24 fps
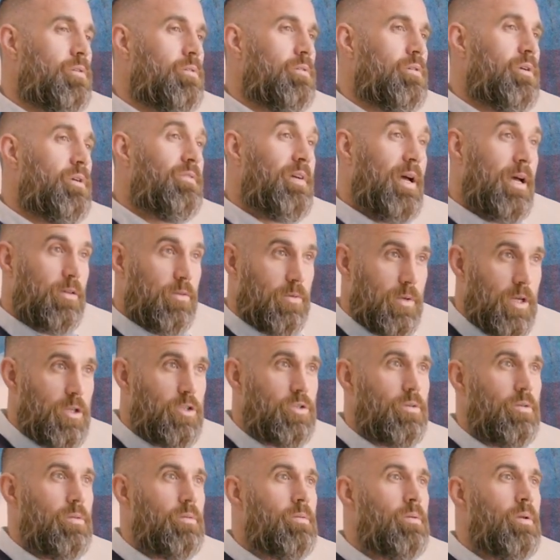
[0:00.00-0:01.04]

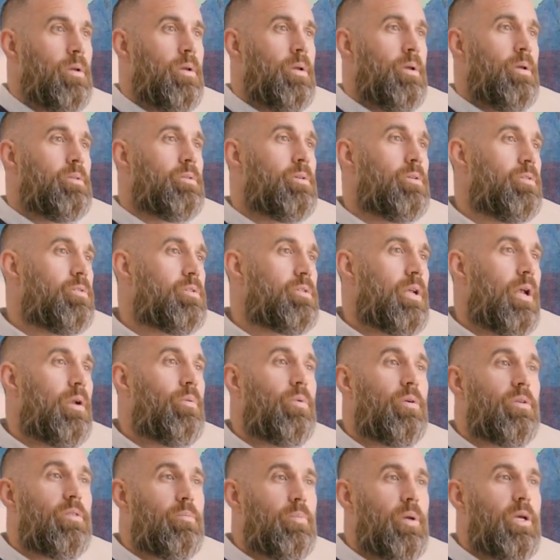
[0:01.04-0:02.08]
evaluation to understand
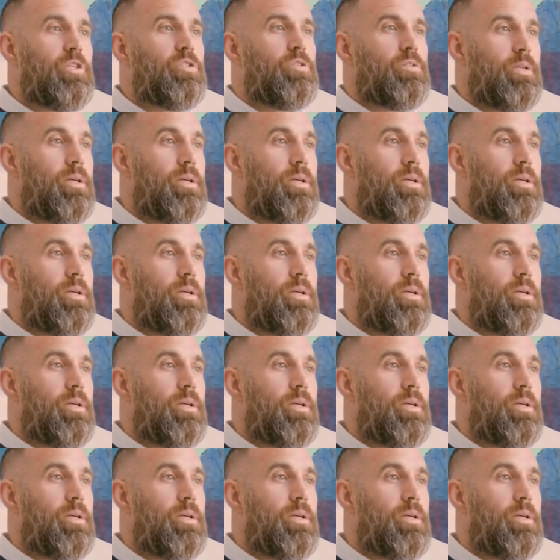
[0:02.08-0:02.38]
where the patient